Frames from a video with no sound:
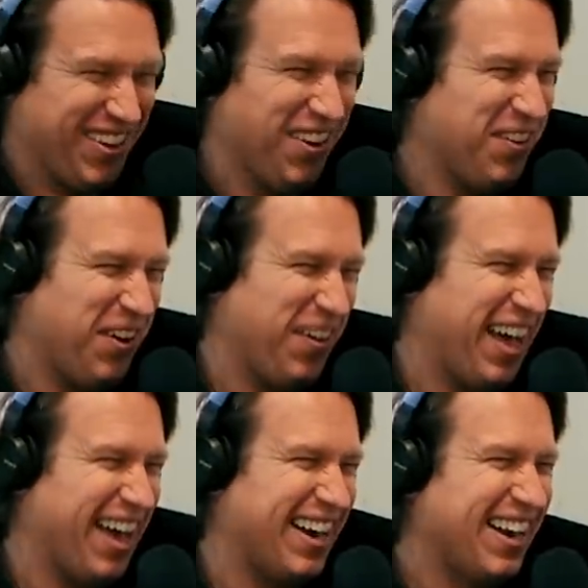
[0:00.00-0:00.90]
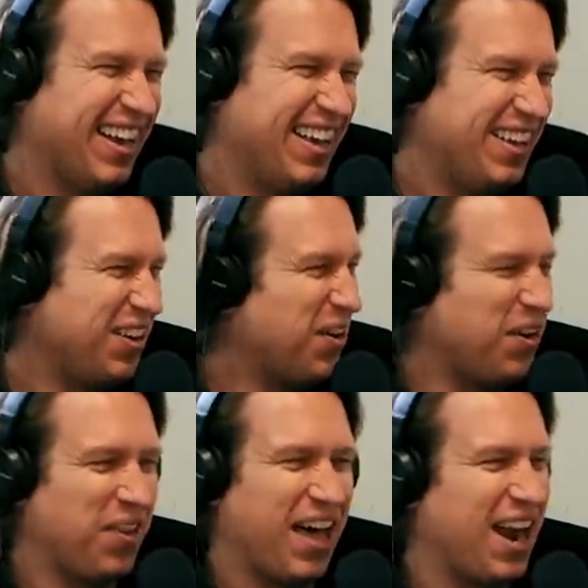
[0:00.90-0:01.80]
you don't know that. You don't
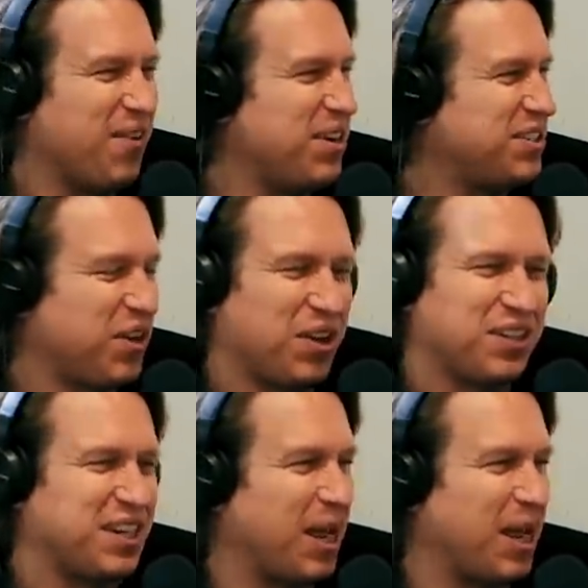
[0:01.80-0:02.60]
know that. I reach no, all uh,